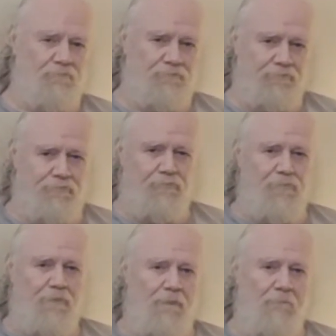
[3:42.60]
and then
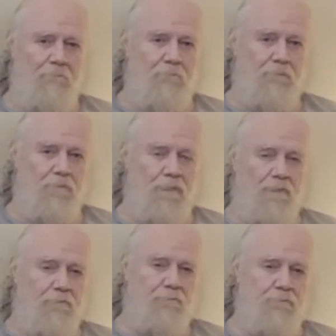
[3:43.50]
somehow you got into a
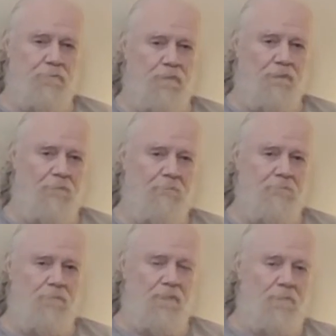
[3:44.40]
great place on
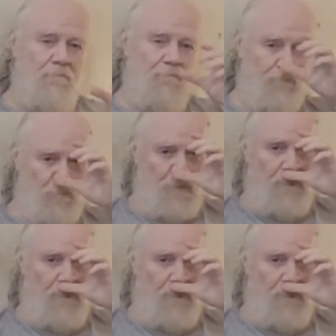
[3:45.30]
Horizon. Now, this is